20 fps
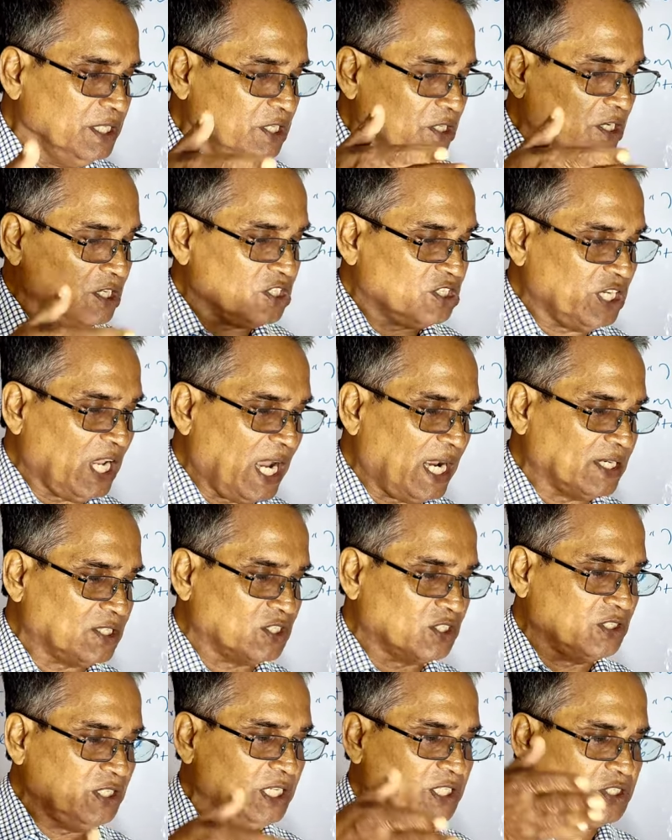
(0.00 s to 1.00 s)
Here
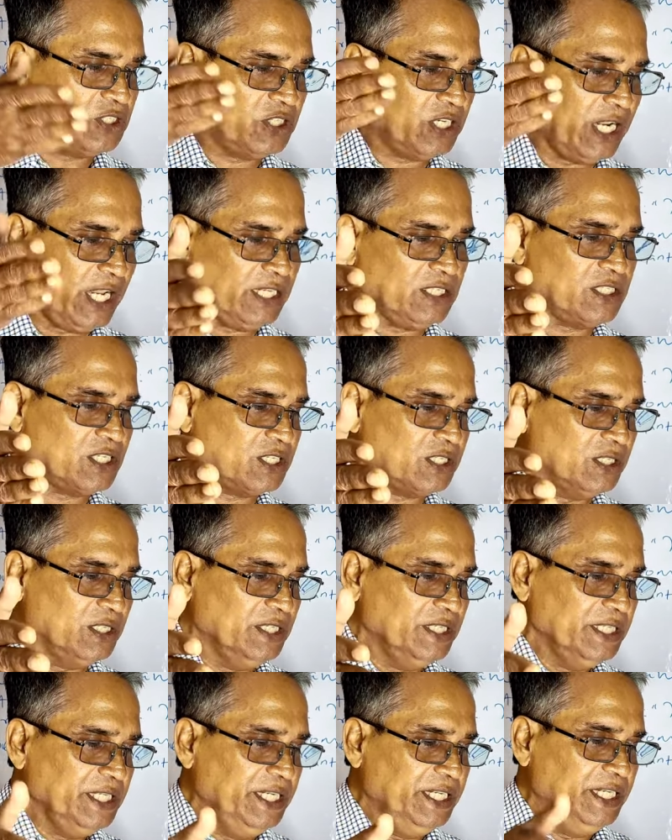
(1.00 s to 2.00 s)
stars. They stretch
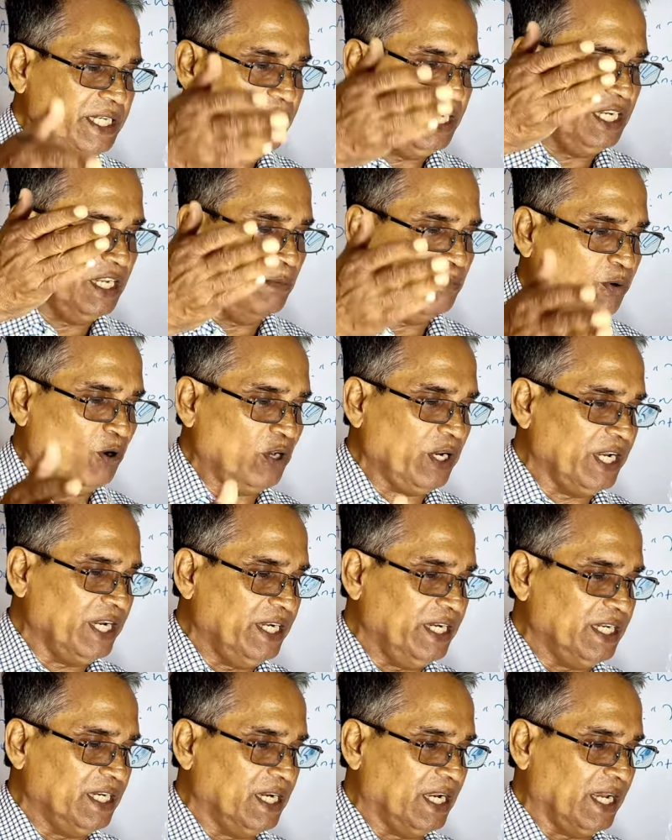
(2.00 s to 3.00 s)
in a never
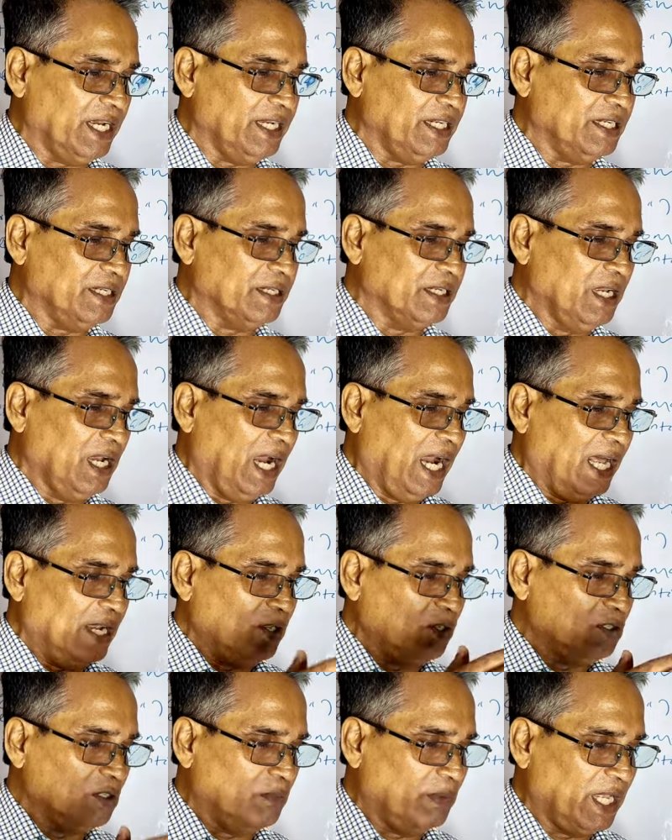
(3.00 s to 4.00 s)
ending line
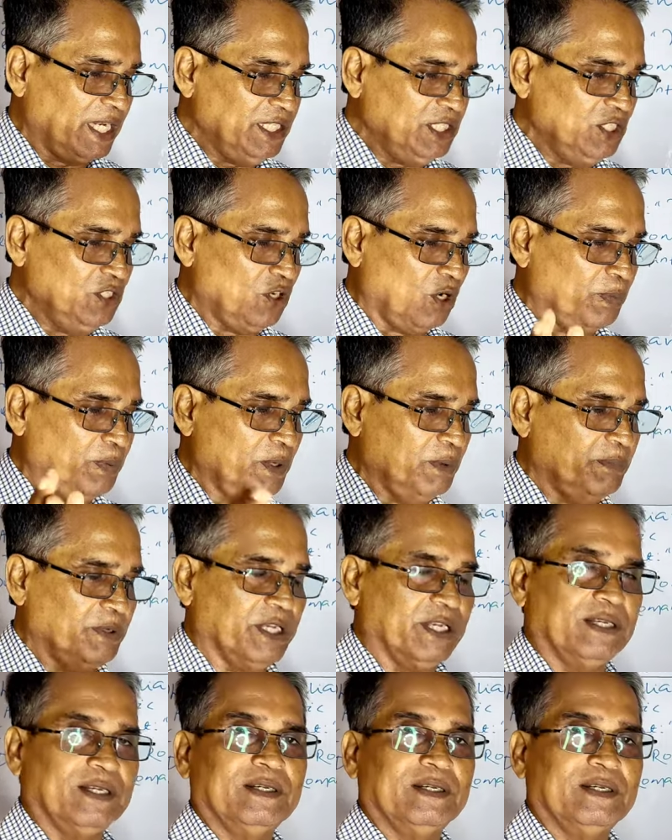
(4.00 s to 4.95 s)
along the margin of a